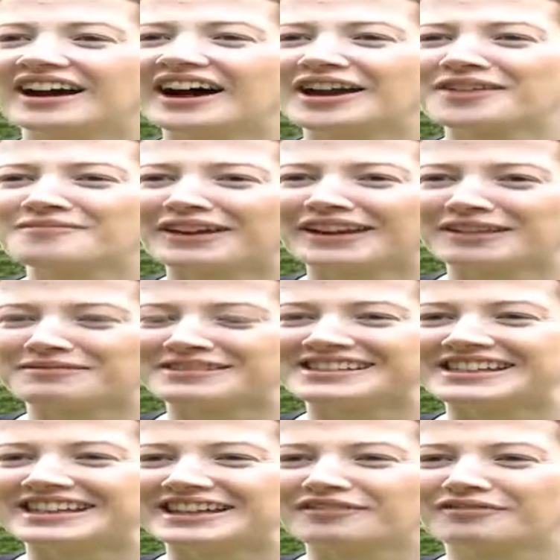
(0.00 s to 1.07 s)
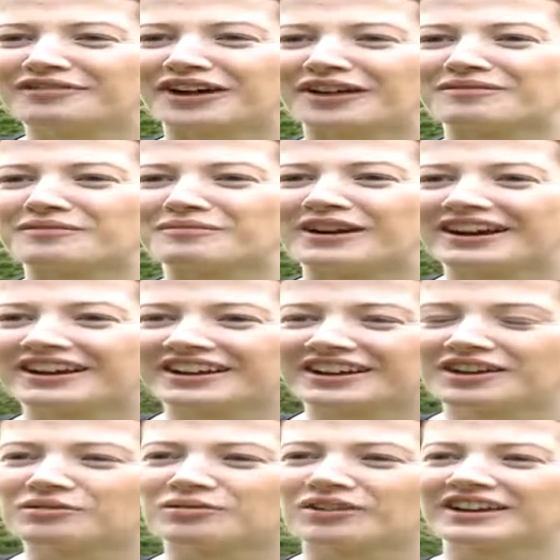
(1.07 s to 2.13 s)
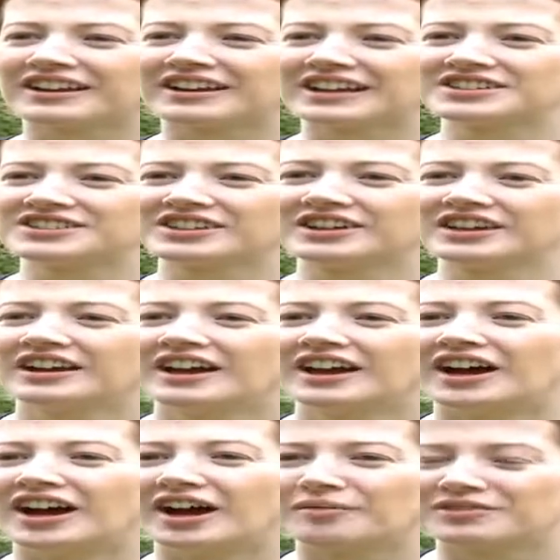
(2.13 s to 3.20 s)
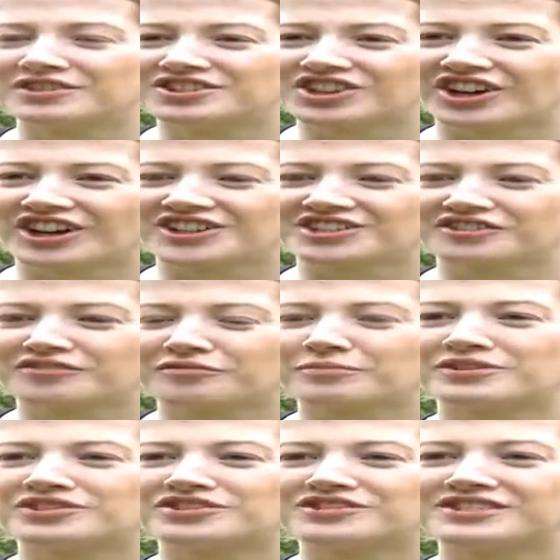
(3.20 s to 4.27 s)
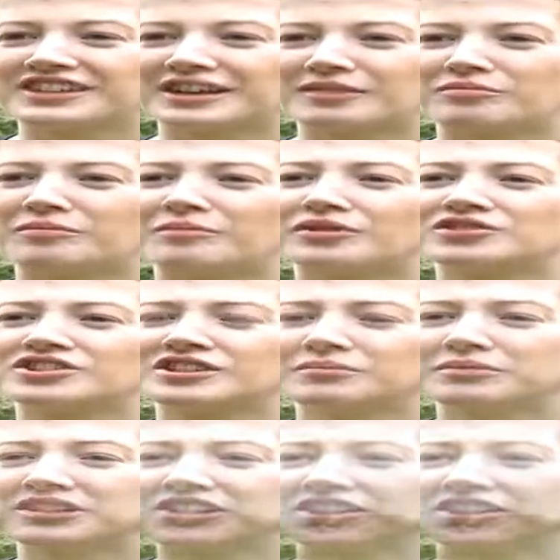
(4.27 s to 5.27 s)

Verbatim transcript: Hi, my name is Neve. I'm the Marketing Coordinator. I'm in charge of producing promotional